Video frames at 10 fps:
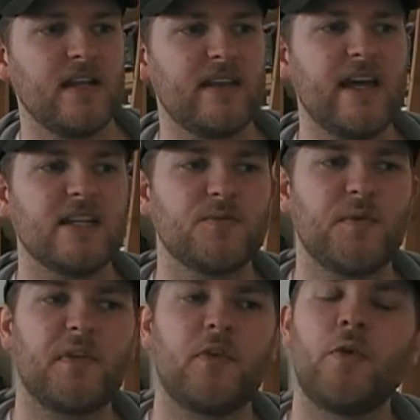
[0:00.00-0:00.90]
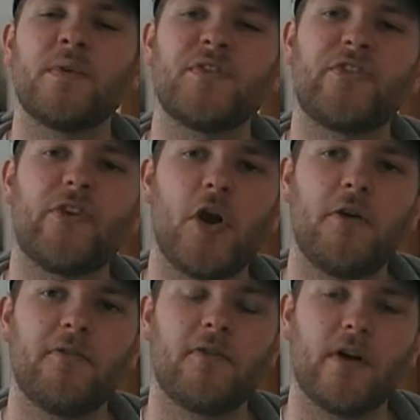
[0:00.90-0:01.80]
It ends with the human
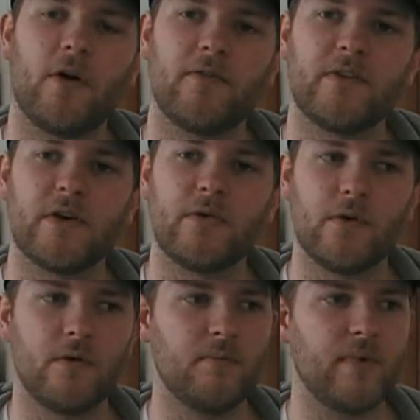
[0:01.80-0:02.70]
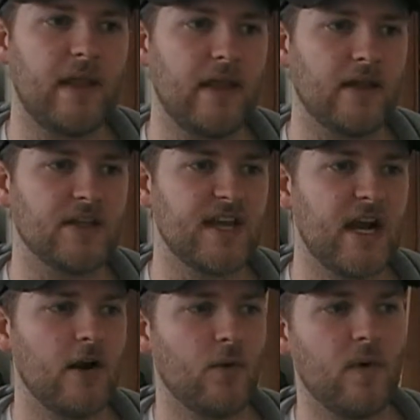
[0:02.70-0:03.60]
serf of Jeroen being
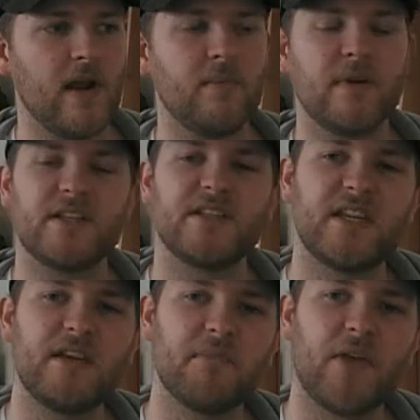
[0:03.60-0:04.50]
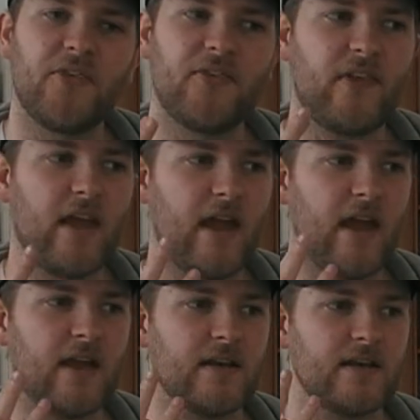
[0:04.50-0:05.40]
carried away by the demons,
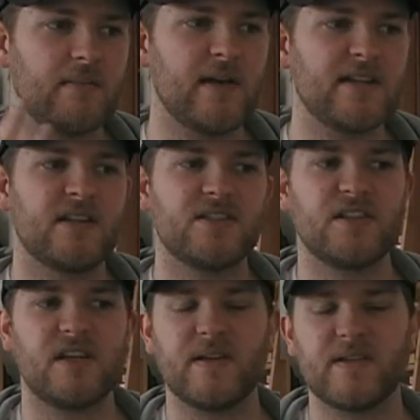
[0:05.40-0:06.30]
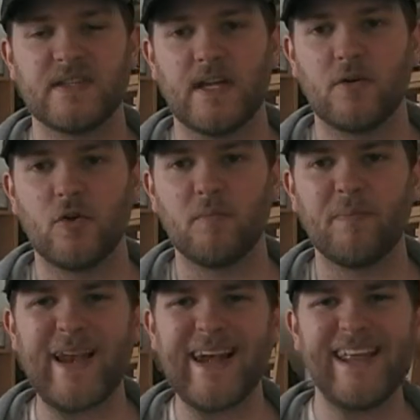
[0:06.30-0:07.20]
and the message is then
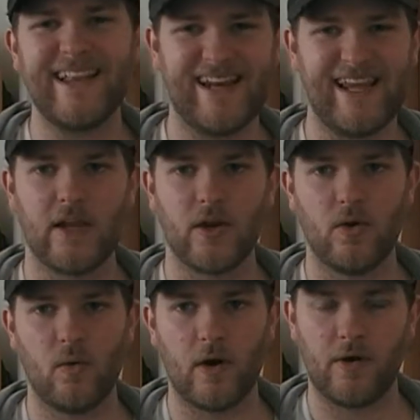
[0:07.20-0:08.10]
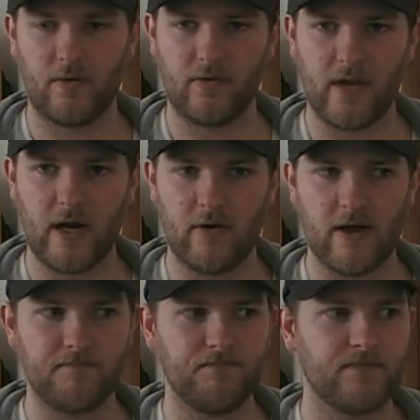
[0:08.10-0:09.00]
completely ignored on Terra.